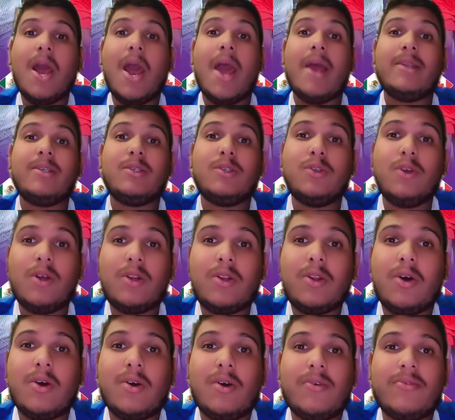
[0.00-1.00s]
and not
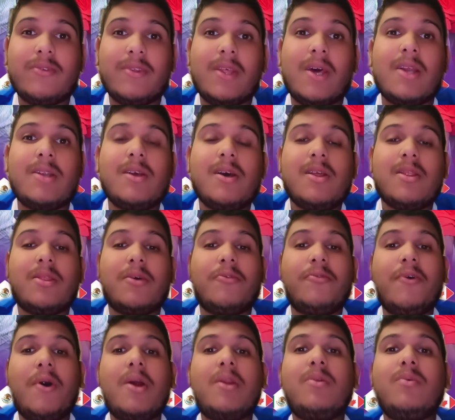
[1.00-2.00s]
long after that, the
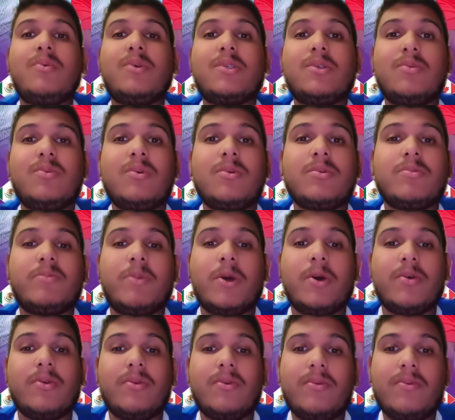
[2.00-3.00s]
final whistle was
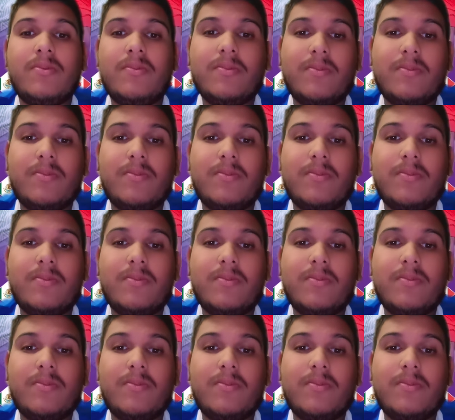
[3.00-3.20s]
blown,